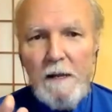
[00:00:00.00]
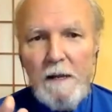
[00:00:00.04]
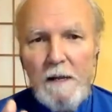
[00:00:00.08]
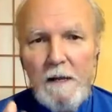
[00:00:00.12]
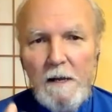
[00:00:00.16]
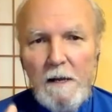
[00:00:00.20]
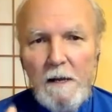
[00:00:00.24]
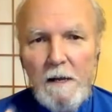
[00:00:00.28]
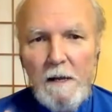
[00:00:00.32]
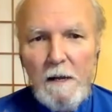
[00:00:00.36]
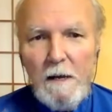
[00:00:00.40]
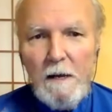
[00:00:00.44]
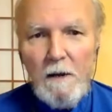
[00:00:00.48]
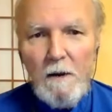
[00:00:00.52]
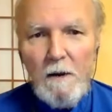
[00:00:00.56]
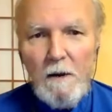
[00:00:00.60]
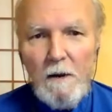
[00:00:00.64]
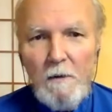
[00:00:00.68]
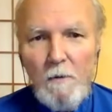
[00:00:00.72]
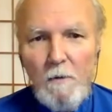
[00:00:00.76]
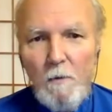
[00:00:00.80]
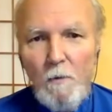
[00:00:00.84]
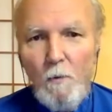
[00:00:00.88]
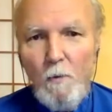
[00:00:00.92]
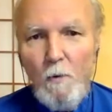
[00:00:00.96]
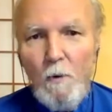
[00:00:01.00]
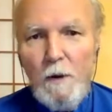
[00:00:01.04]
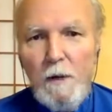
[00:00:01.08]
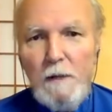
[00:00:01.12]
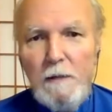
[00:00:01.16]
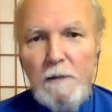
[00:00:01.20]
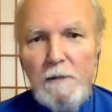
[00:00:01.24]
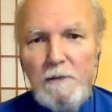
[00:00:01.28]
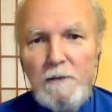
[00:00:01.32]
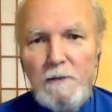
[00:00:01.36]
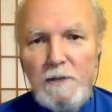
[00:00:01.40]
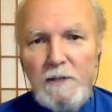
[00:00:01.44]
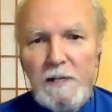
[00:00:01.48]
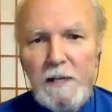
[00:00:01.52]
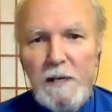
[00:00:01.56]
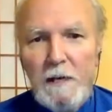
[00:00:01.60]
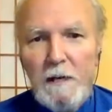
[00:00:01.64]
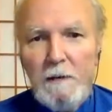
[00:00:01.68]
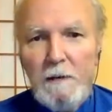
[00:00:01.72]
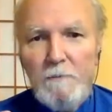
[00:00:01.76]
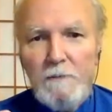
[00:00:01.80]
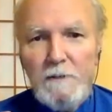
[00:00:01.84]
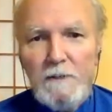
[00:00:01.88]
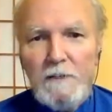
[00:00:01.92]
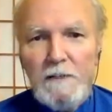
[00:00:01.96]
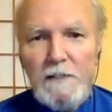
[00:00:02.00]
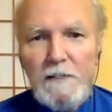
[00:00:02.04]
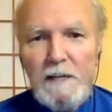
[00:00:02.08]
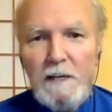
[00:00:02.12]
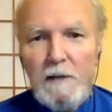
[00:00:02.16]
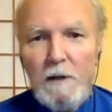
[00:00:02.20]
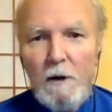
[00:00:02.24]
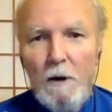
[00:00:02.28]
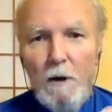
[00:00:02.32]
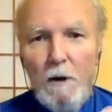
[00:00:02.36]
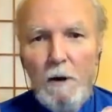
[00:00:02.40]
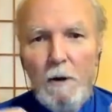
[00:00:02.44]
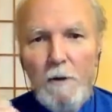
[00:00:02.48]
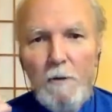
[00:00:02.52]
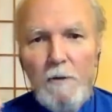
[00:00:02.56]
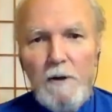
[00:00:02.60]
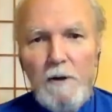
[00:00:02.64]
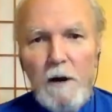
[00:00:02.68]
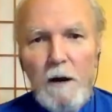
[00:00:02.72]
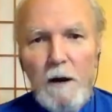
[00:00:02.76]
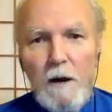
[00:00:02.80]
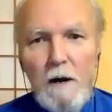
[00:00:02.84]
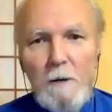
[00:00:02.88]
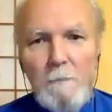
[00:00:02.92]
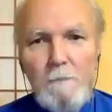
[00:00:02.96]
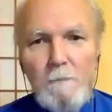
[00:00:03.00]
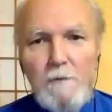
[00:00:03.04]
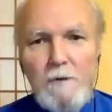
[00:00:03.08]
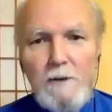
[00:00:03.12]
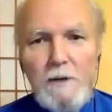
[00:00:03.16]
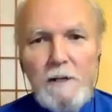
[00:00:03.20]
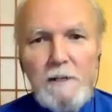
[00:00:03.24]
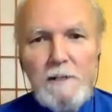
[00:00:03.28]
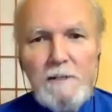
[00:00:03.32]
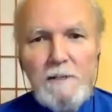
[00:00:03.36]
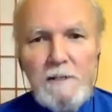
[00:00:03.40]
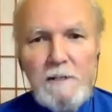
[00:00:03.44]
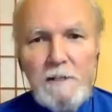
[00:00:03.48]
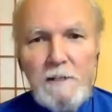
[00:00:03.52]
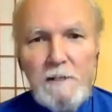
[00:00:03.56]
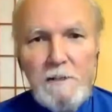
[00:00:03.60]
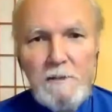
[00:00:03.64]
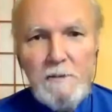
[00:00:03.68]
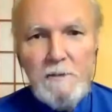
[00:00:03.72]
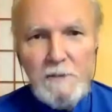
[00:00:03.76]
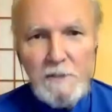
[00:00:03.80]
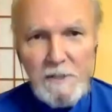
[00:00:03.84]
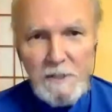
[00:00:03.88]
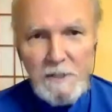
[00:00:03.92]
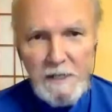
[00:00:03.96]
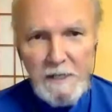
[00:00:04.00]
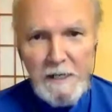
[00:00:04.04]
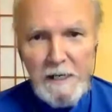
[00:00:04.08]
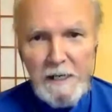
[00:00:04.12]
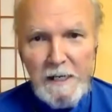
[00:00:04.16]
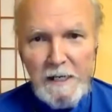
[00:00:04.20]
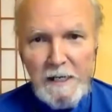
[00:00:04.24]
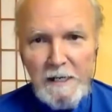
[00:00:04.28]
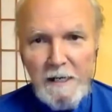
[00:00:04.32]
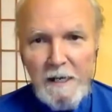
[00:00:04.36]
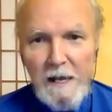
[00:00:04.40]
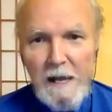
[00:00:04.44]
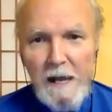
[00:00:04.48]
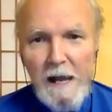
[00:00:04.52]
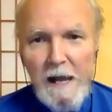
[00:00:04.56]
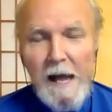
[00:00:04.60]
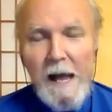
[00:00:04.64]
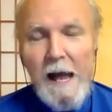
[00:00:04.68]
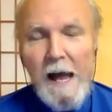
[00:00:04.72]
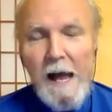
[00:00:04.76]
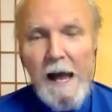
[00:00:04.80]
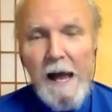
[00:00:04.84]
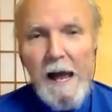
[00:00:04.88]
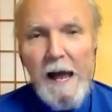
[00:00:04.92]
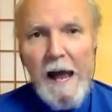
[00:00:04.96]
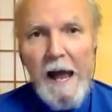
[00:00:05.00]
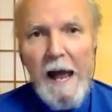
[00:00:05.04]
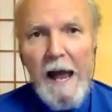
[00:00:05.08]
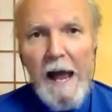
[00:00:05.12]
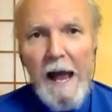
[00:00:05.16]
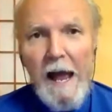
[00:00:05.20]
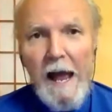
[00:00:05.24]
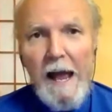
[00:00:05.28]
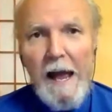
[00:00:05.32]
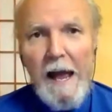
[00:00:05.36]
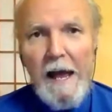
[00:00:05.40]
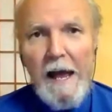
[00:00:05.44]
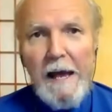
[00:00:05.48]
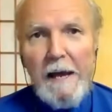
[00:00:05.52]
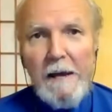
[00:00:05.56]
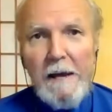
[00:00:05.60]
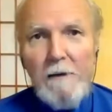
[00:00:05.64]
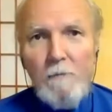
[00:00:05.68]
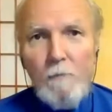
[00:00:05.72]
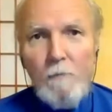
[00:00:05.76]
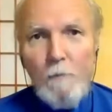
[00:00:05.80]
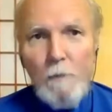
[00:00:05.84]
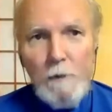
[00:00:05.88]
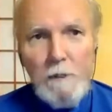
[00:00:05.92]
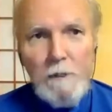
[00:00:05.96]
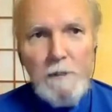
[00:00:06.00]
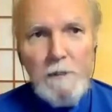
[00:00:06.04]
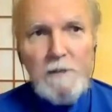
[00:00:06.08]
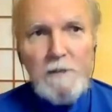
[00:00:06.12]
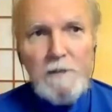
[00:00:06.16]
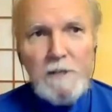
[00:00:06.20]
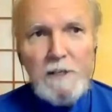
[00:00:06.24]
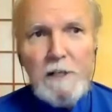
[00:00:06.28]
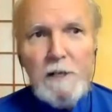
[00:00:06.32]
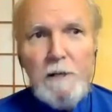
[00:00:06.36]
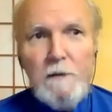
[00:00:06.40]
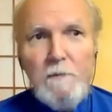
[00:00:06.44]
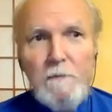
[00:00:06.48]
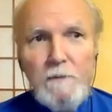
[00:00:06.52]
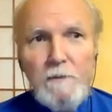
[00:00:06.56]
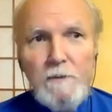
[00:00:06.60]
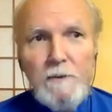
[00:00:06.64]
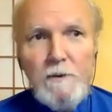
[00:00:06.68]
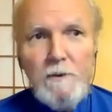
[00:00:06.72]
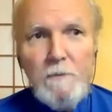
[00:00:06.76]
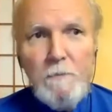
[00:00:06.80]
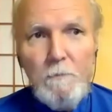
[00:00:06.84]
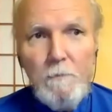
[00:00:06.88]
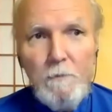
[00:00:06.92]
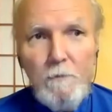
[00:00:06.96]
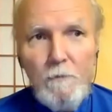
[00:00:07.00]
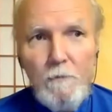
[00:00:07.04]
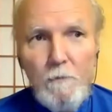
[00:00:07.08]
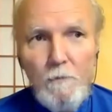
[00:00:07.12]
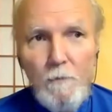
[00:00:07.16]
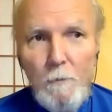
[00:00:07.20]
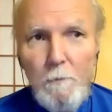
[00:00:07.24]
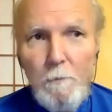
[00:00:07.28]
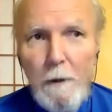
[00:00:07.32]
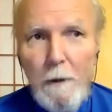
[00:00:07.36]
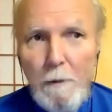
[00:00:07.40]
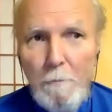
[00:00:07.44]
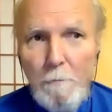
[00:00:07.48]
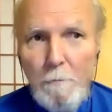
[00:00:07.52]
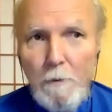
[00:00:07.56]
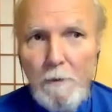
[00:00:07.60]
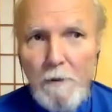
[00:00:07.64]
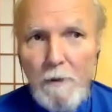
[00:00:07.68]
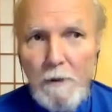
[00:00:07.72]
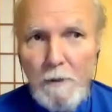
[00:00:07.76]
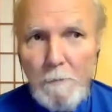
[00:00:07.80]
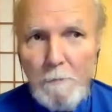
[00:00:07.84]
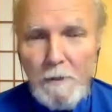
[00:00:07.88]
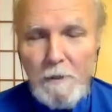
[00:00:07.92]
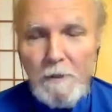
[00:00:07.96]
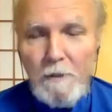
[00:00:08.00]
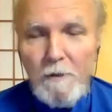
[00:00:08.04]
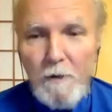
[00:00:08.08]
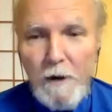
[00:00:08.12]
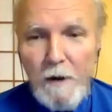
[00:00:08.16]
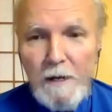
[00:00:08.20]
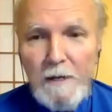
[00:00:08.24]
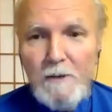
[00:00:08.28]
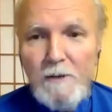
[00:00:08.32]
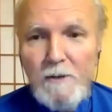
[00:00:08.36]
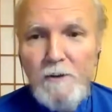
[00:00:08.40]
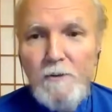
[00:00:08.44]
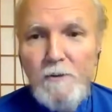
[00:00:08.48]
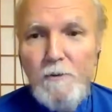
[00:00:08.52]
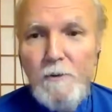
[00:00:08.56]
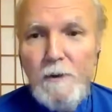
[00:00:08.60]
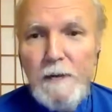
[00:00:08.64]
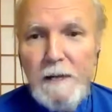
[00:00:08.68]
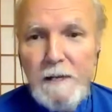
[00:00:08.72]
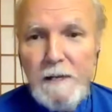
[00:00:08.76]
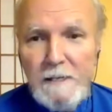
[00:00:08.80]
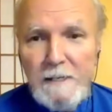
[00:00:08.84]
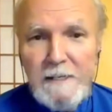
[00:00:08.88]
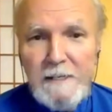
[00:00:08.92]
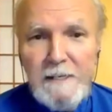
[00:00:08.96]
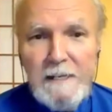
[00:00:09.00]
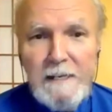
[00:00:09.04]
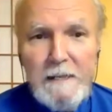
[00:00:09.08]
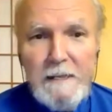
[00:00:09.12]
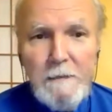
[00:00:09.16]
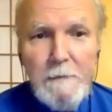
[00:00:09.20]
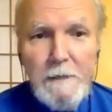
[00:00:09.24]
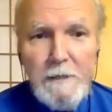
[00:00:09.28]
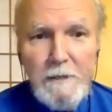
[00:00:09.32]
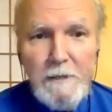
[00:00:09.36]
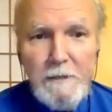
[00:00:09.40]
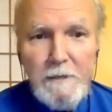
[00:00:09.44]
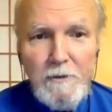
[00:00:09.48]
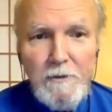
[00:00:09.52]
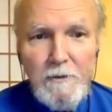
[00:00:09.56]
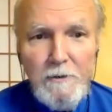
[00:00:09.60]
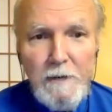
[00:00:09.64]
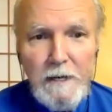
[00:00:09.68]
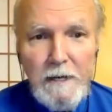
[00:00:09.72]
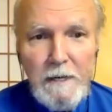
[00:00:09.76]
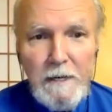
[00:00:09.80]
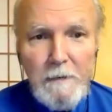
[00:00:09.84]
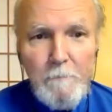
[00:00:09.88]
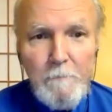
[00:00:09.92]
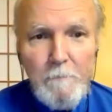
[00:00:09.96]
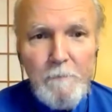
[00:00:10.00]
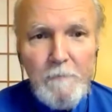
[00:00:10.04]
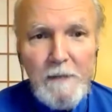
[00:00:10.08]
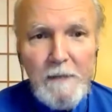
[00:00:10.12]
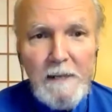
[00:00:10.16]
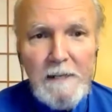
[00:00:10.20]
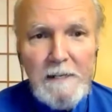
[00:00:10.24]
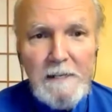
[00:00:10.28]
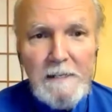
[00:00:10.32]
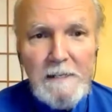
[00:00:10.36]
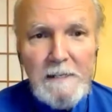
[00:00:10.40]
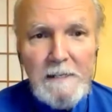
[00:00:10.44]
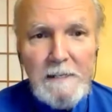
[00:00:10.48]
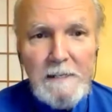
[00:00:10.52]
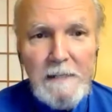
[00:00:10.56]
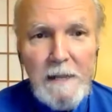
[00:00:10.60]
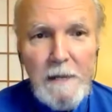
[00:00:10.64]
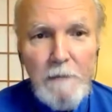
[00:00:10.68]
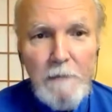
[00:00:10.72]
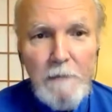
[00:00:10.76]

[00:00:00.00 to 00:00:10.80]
will yourself to see all the objects you're seeing, and will yourself to remember them and try to see them in a dream. He says, now